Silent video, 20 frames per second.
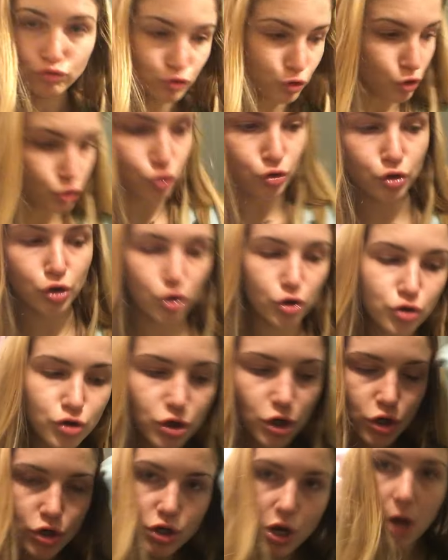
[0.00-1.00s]
Need to go
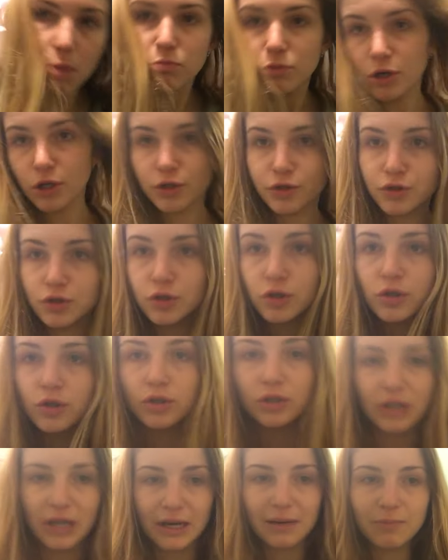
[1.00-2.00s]
to a tablet.
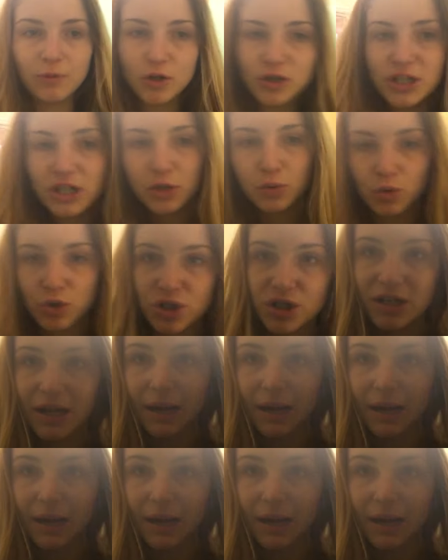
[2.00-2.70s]
Nearly put a dishwasher